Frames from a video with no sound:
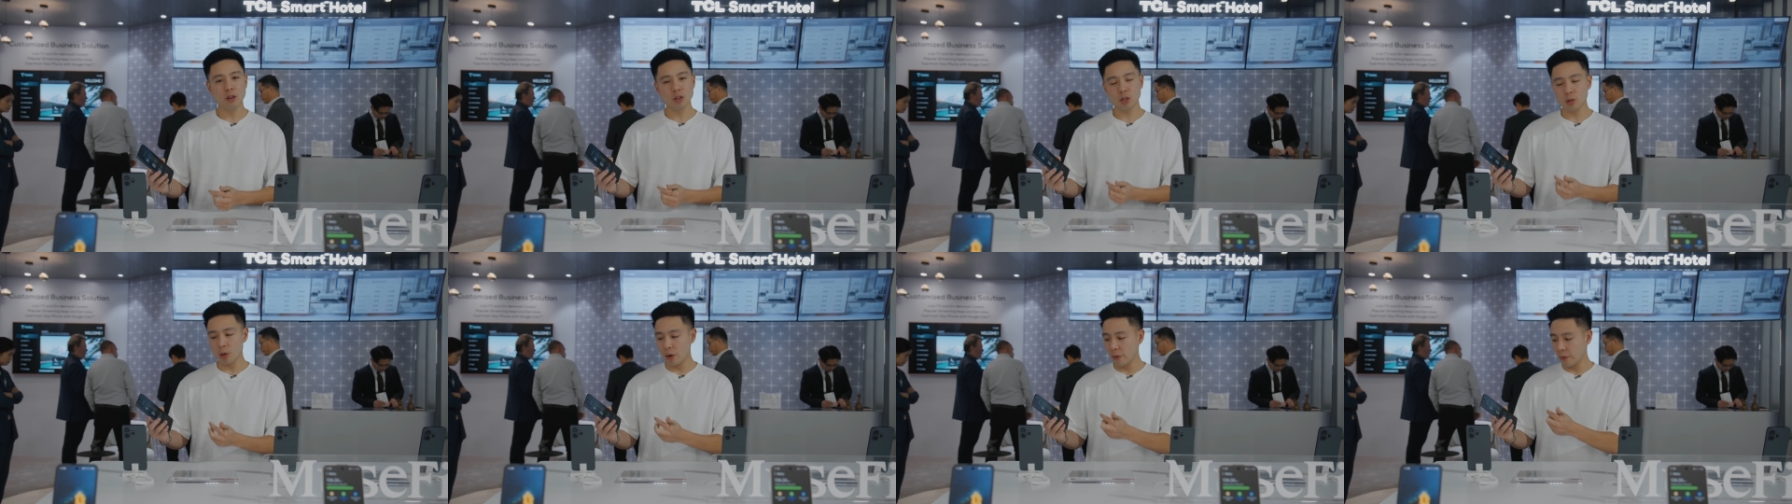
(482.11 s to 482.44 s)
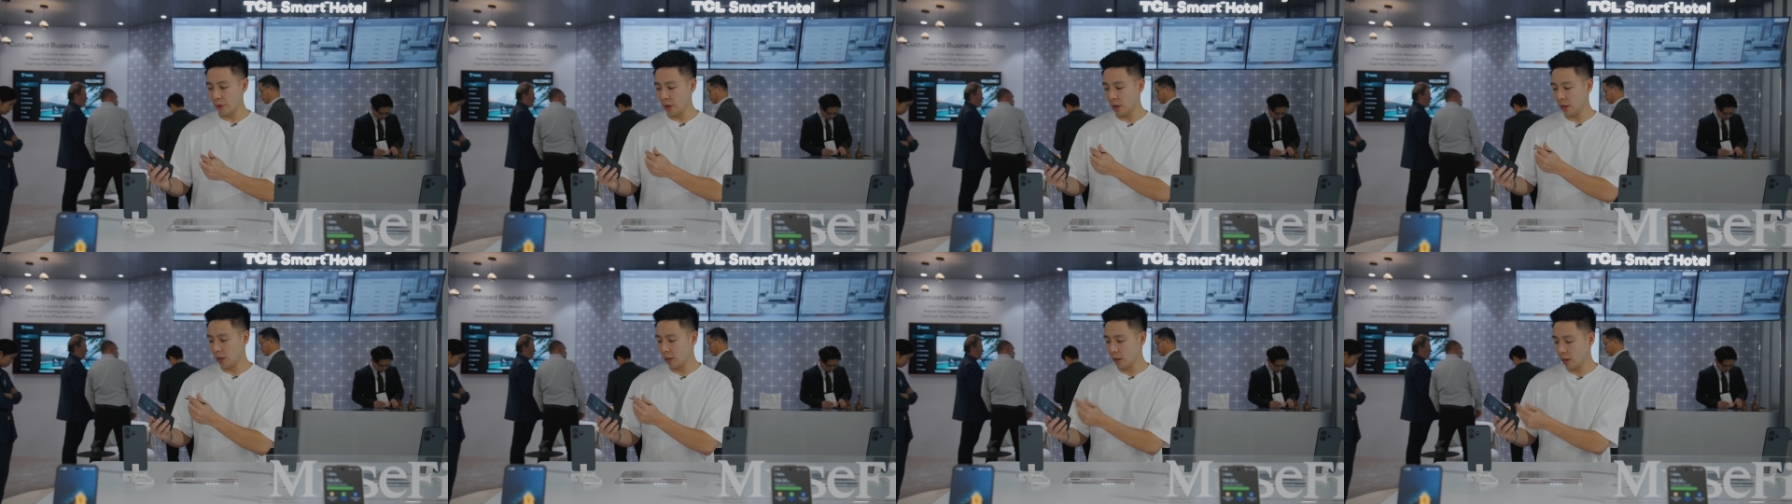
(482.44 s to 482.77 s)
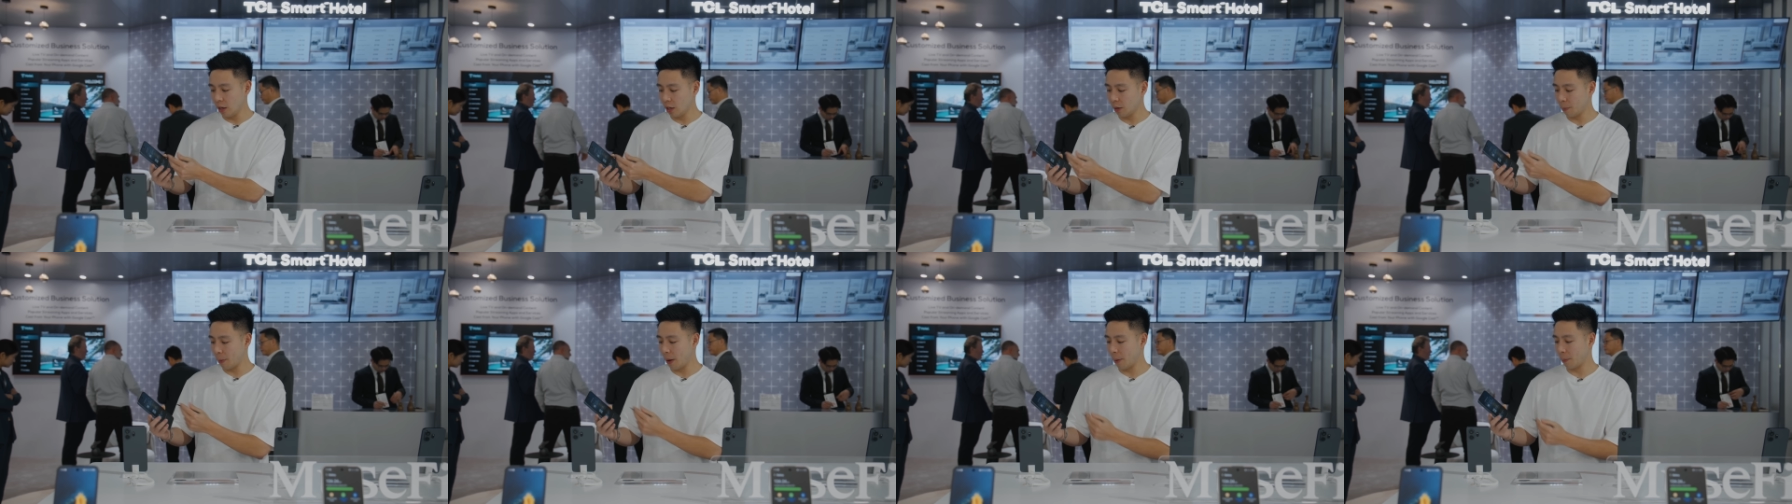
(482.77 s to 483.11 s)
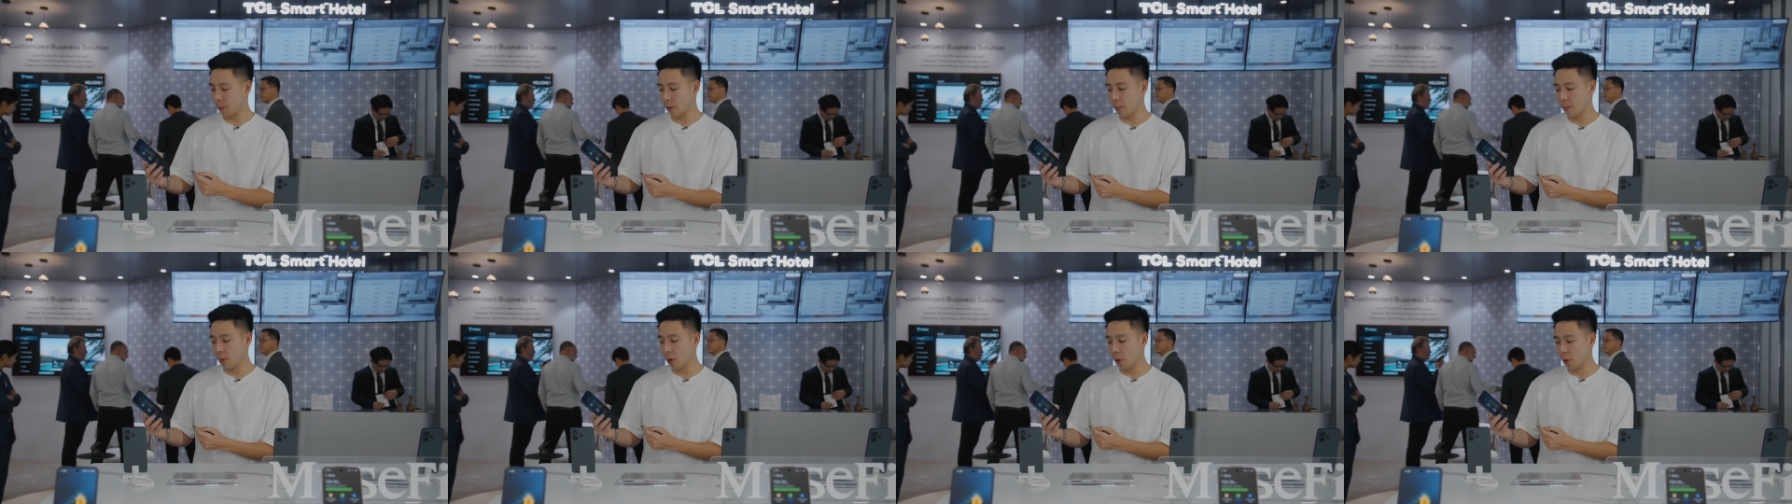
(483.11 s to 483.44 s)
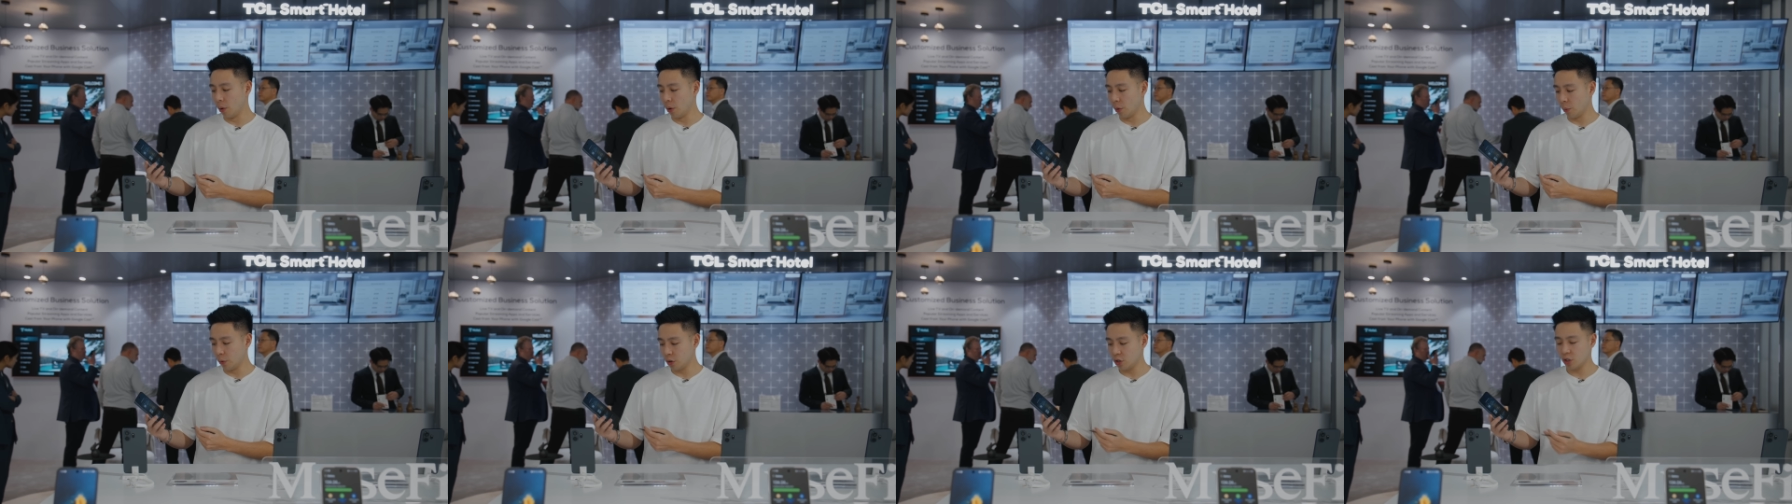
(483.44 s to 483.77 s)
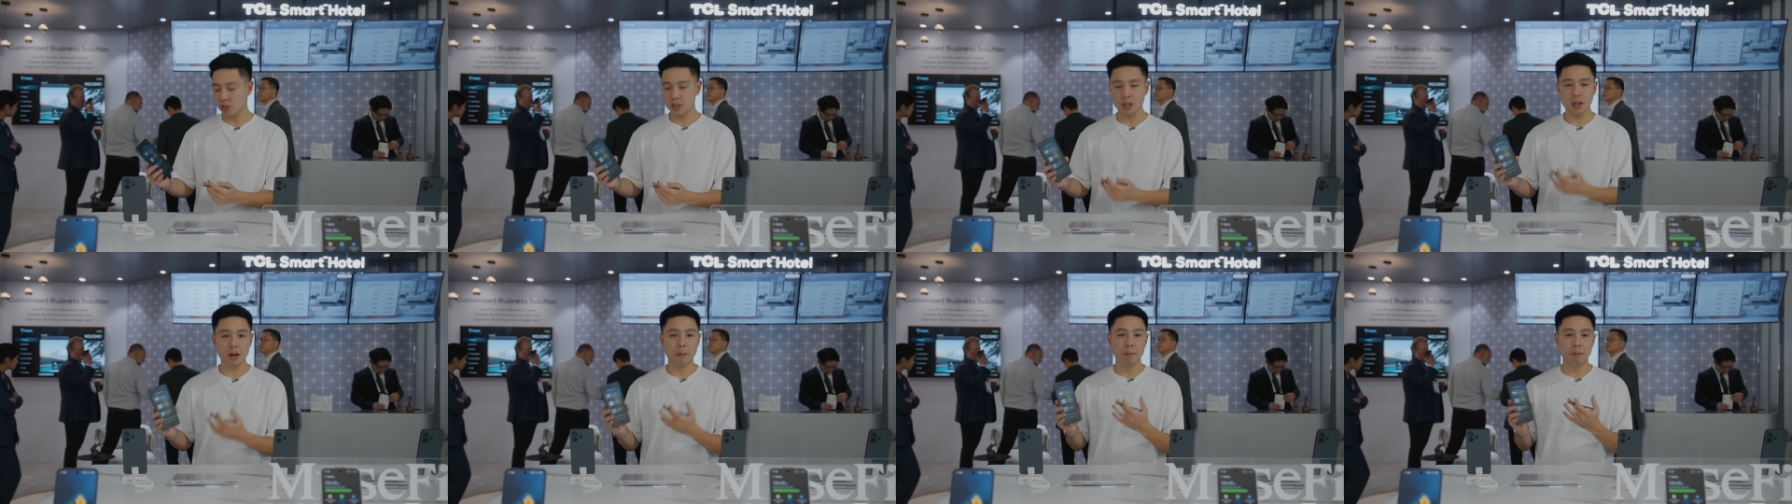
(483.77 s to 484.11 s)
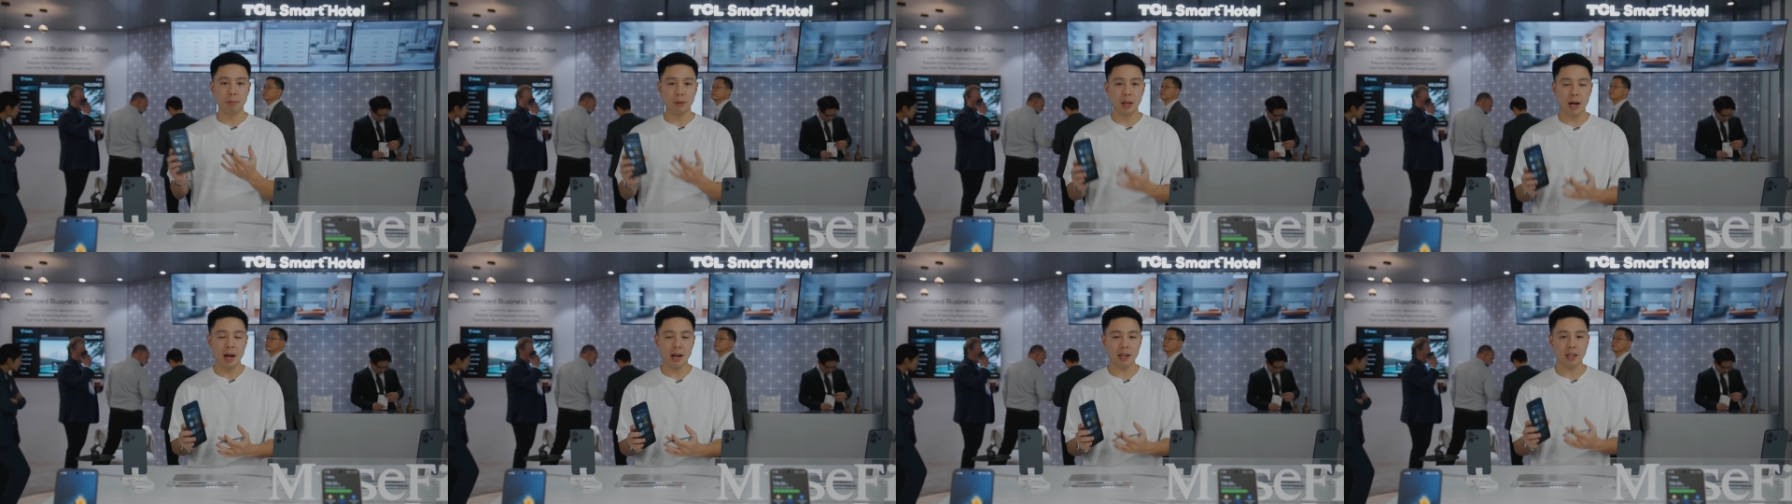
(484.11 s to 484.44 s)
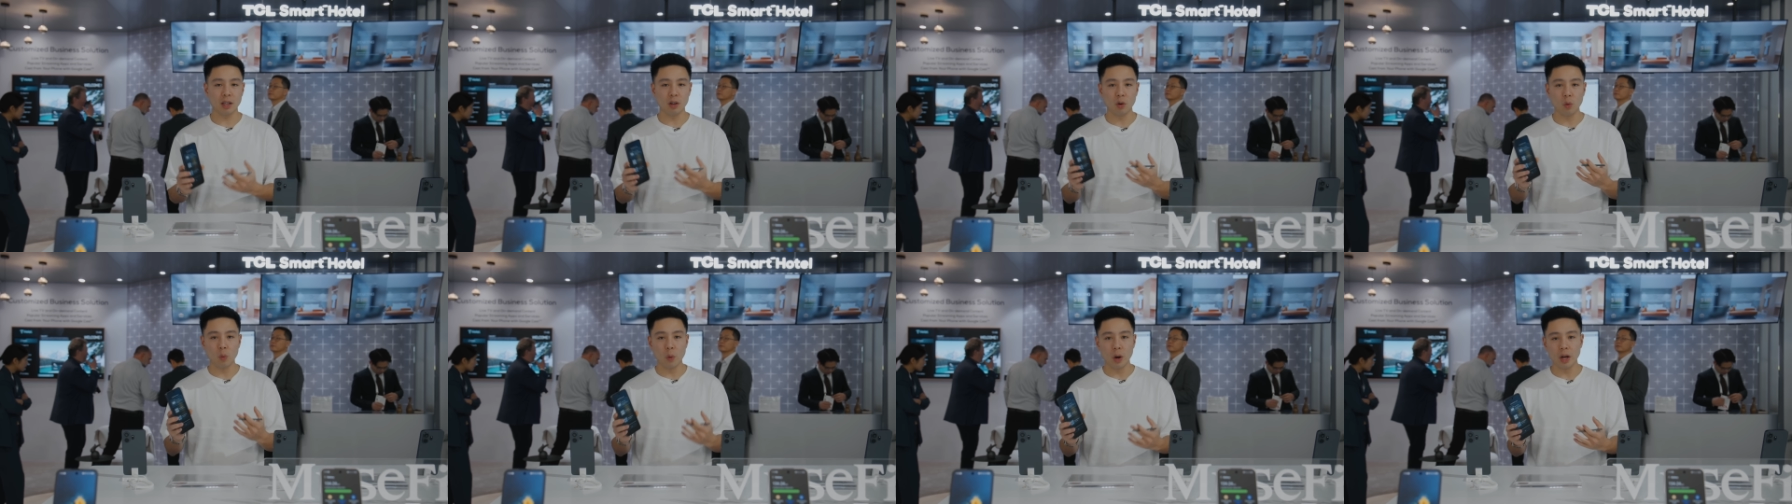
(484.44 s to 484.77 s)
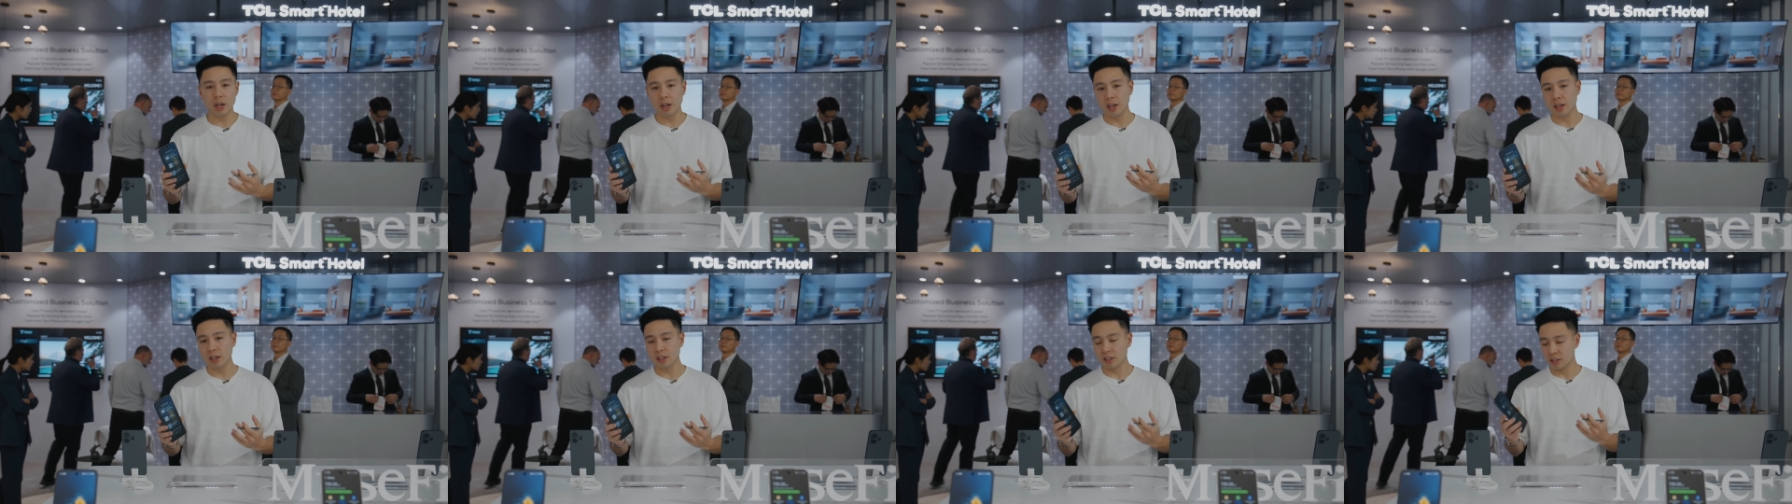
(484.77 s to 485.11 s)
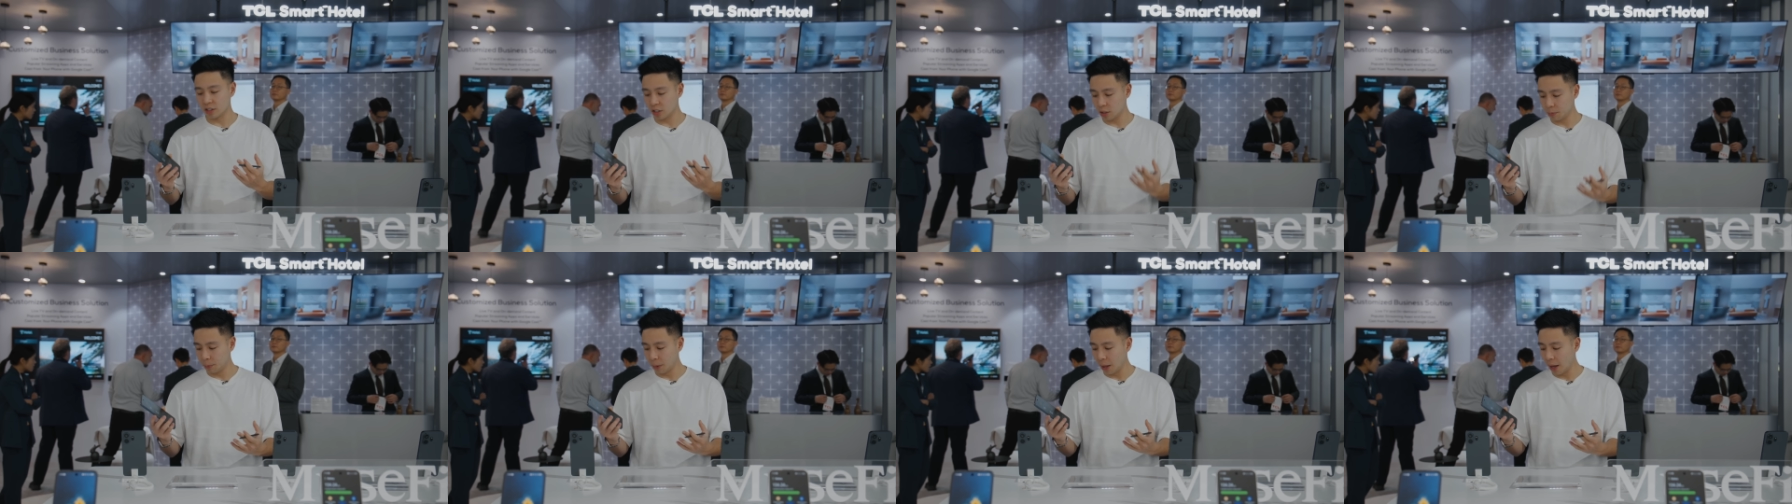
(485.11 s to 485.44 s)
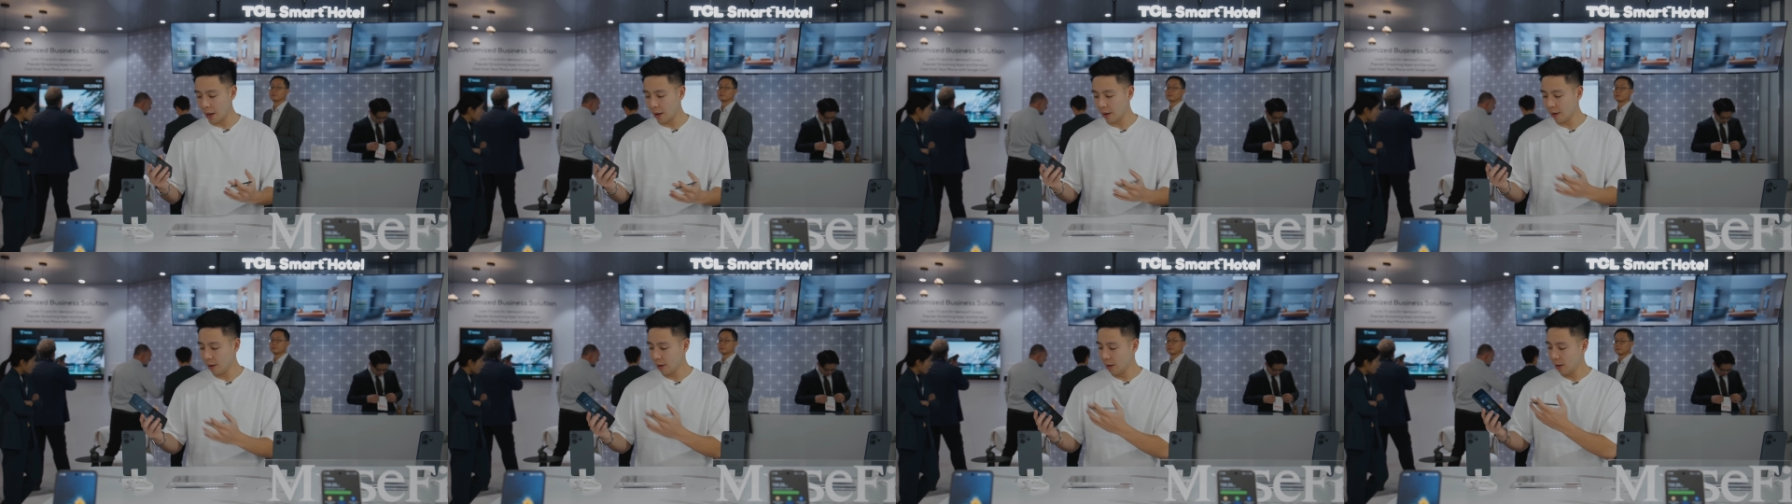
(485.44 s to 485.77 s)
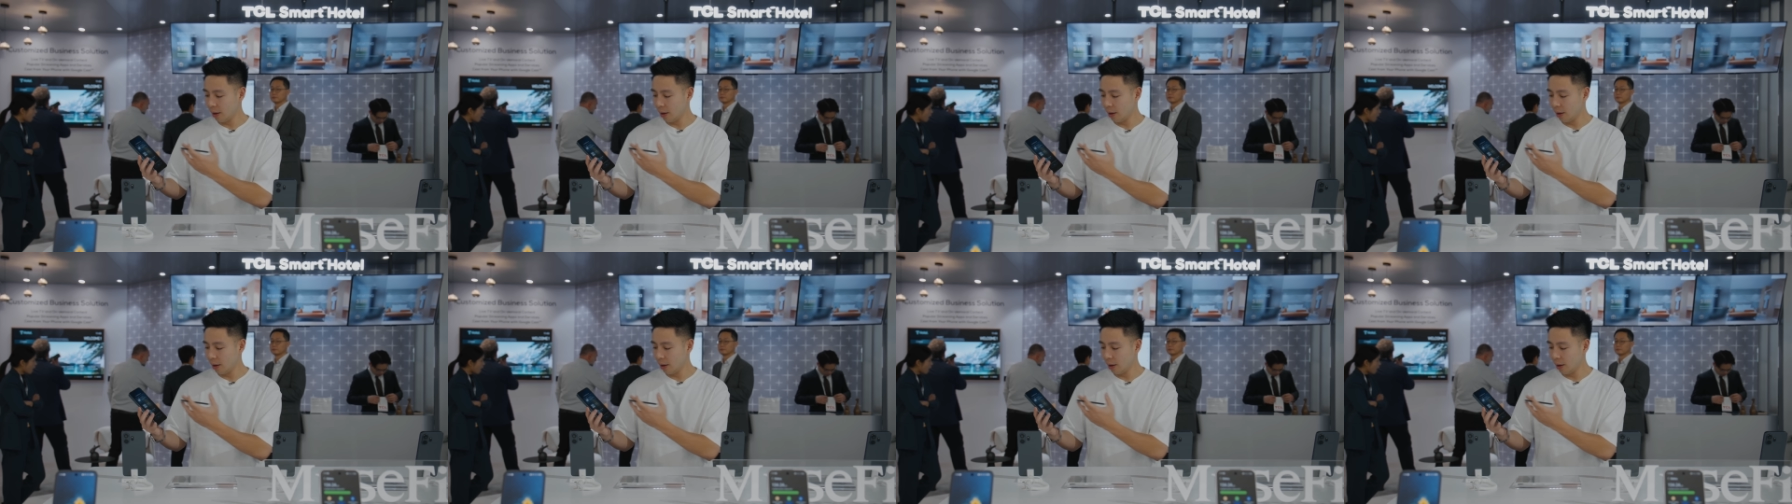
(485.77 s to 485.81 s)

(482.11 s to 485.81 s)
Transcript: you also have Ink Paper mode, which is like a black and white ink display,